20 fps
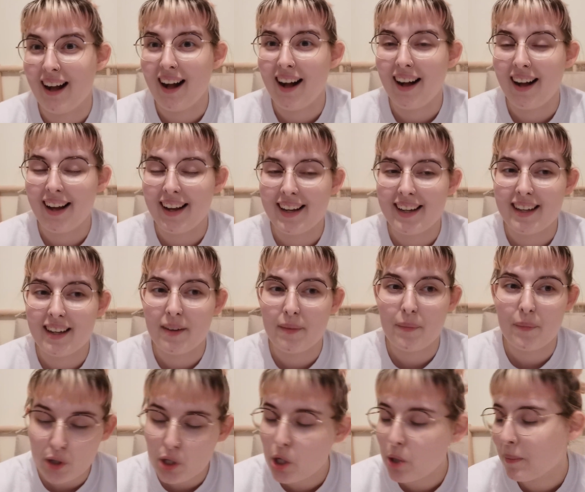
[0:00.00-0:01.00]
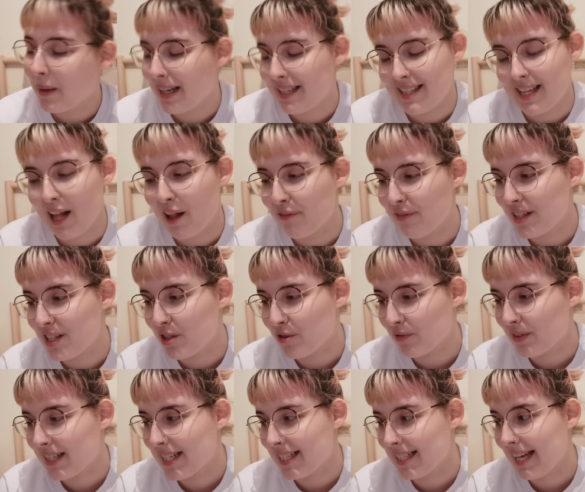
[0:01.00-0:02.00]
I threw myself into
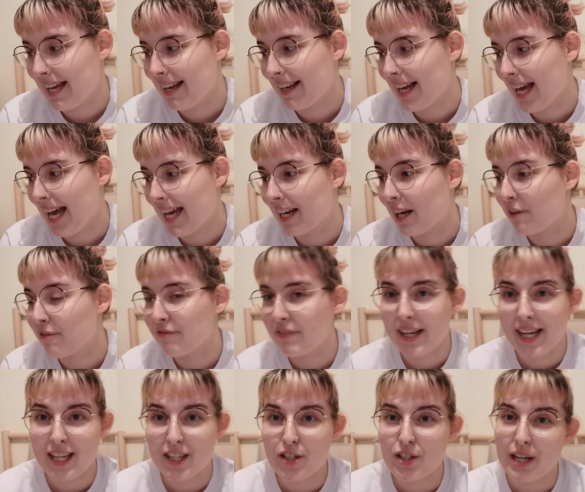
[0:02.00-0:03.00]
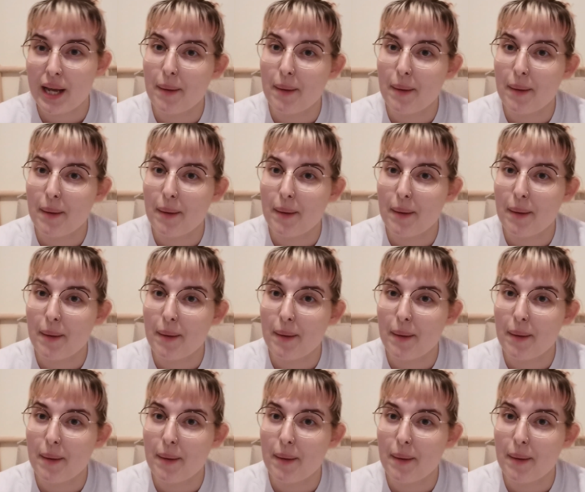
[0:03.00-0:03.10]
reading and I finished